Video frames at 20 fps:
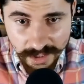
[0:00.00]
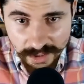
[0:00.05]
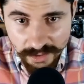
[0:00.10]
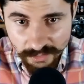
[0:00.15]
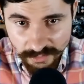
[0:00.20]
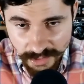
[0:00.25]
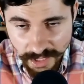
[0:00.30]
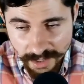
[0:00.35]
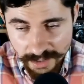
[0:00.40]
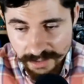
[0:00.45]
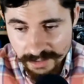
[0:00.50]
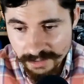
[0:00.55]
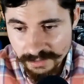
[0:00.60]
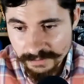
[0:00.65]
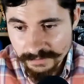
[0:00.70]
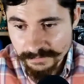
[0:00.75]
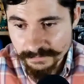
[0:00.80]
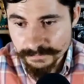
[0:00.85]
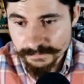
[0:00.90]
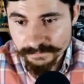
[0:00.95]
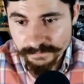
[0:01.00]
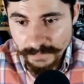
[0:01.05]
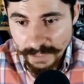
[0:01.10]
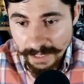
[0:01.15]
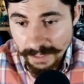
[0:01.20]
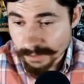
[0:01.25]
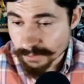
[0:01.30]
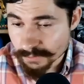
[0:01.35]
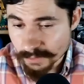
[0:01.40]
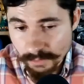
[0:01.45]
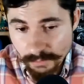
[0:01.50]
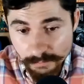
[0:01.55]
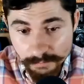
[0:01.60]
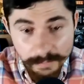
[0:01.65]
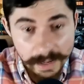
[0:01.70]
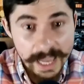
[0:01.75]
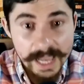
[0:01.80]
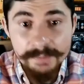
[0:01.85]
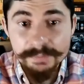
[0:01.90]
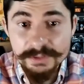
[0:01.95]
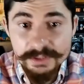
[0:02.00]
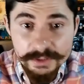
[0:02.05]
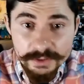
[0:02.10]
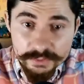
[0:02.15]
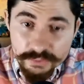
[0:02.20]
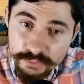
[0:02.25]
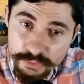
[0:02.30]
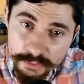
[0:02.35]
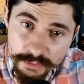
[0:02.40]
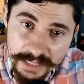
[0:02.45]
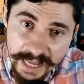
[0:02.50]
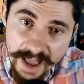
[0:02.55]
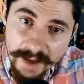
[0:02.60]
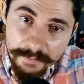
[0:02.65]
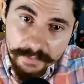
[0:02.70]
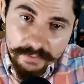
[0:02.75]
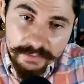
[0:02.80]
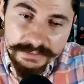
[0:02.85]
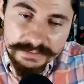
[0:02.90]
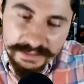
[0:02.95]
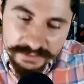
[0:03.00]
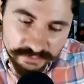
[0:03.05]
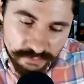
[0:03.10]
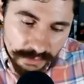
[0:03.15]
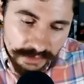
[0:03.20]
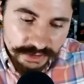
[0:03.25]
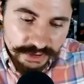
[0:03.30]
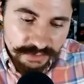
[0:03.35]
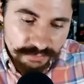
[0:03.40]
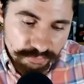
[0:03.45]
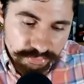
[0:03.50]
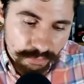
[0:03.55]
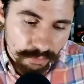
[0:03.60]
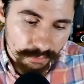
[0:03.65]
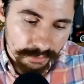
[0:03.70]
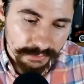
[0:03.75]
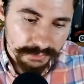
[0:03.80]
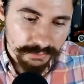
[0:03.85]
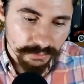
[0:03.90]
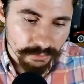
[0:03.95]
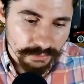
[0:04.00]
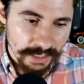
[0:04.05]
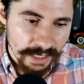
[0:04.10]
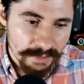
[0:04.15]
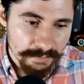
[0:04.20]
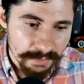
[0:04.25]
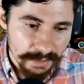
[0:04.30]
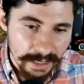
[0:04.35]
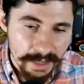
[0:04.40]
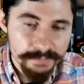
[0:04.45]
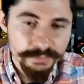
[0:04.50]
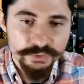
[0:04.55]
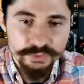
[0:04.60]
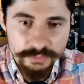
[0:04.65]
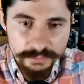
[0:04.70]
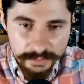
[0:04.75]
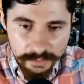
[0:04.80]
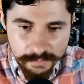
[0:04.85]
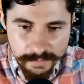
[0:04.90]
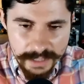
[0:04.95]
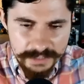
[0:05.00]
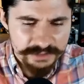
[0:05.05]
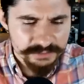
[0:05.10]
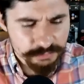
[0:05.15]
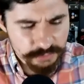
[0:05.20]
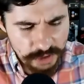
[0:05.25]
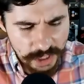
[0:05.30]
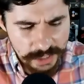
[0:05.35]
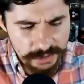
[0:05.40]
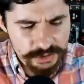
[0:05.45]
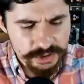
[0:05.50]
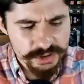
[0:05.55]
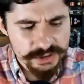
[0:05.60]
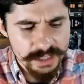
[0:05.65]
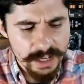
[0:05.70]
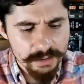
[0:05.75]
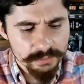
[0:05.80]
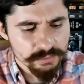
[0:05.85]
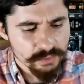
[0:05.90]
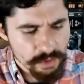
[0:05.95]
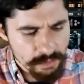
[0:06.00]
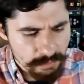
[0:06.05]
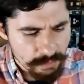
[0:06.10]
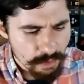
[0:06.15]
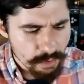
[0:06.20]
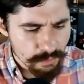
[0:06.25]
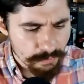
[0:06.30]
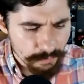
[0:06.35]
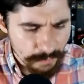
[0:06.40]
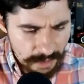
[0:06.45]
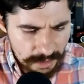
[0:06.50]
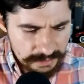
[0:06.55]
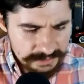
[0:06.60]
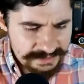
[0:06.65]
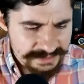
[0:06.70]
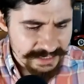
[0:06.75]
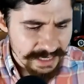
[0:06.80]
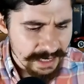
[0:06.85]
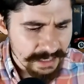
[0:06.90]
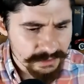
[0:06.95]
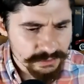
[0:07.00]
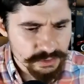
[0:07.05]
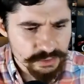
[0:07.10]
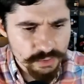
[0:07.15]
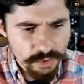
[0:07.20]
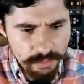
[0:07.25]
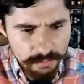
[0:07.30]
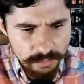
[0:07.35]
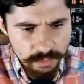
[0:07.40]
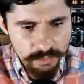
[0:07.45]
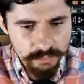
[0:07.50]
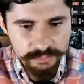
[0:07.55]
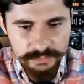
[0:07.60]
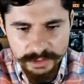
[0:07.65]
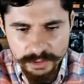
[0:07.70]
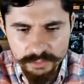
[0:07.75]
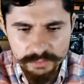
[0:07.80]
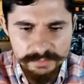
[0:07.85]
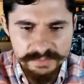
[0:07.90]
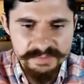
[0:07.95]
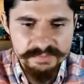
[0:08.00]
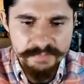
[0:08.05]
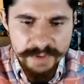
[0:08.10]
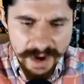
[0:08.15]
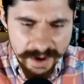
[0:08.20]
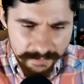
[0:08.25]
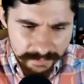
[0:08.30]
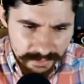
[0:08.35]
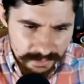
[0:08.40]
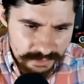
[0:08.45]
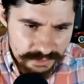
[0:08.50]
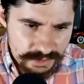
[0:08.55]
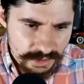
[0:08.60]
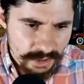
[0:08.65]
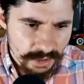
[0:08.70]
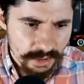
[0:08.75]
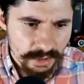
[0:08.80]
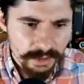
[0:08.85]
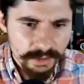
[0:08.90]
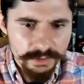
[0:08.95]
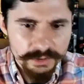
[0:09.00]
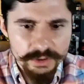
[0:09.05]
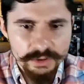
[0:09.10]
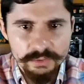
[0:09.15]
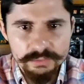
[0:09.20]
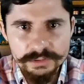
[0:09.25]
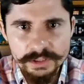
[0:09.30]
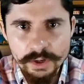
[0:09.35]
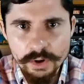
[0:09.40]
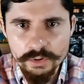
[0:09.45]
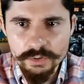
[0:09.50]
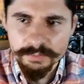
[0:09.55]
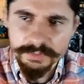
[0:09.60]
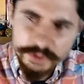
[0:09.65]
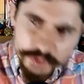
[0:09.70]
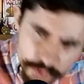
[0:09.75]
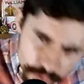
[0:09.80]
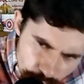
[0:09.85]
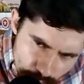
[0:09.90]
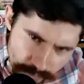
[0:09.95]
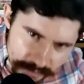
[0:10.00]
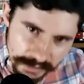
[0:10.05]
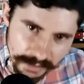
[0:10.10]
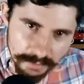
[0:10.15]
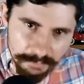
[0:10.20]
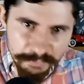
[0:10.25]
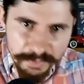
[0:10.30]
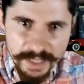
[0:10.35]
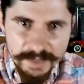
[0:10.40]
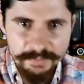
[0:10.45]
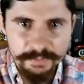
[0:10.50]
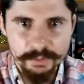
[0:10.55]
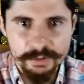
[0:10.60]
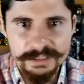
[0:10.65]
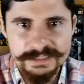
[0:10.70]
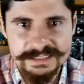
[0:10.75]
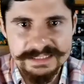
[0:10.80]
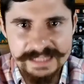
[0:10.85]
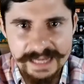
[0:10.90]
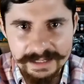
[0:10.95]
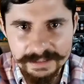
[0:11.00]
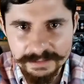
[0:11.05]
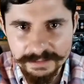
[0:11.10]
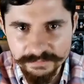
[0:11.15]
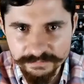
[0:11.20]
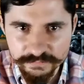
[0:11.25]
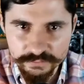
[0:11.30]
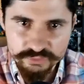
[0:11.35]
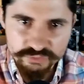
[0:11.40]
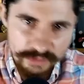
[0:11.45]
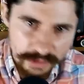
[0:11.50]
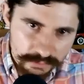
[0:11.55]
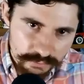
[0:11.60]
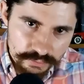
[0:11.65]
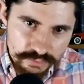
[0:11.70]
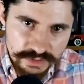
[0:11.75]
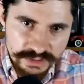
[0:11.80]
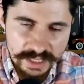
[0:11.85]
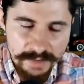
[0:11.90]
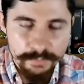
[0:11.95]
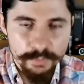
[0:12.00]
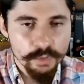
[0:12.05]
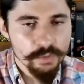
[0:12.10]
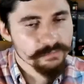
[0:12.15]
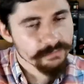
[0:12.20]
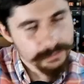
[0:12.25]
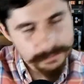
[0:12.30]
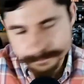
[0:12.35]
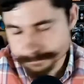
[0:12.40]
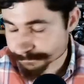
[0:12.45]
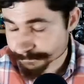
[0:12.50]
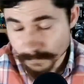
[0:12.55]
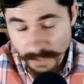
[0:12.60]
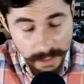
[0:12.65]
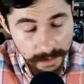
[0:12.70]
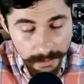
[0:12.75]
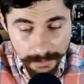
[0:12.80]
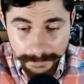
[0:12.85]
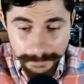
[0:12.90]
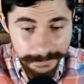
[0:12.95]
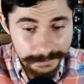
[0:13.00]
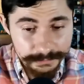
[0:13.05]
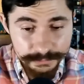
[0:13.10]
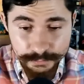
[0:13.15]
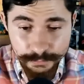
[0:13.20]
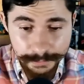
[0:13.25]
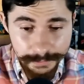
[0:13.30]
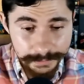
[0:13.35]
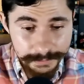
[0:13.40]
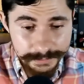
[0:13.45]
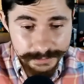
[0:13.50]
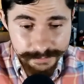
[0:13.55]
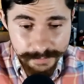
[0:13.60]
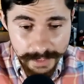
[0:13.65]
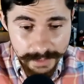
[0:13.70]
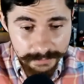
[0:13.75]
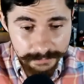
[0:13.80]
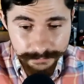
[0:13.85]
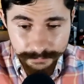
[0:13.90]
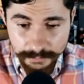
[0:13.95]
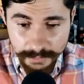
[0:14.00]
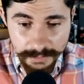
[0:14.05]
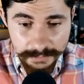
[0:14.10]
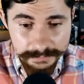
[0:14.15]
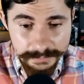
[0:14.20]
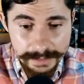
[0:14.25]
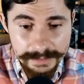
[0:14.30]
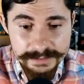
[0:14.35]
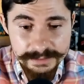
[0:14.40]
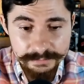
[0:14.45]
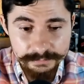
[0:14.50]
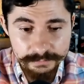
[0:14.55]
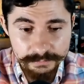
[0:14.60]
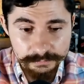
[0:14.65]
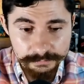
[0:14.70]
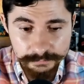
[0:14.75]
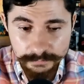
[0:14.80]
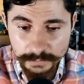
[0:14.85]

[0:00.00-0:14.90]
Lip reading: okay? I don't know. Maybe the crew camera, that's why she brought it, okay? But I'm sure they'll make some changes now. No more signs, no more. They're going to be barriers. They're going to be shooting at people at sight if you're trying to step over. It is what it is, man. You got to take some,